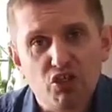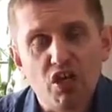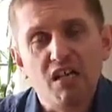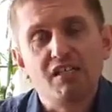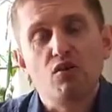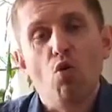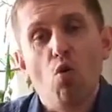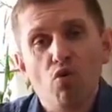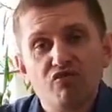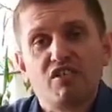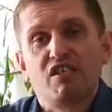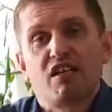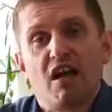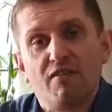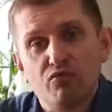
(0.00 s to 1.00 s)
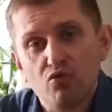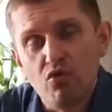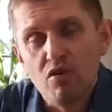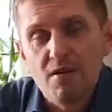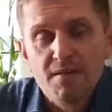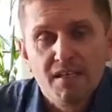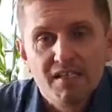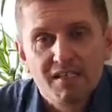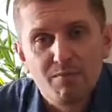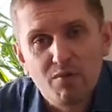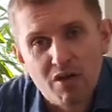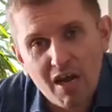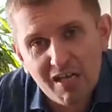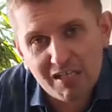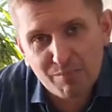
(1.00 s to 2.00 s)
Is going to spend on April
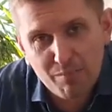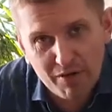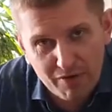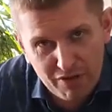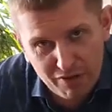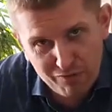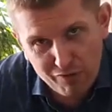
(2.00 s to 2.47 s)
22nd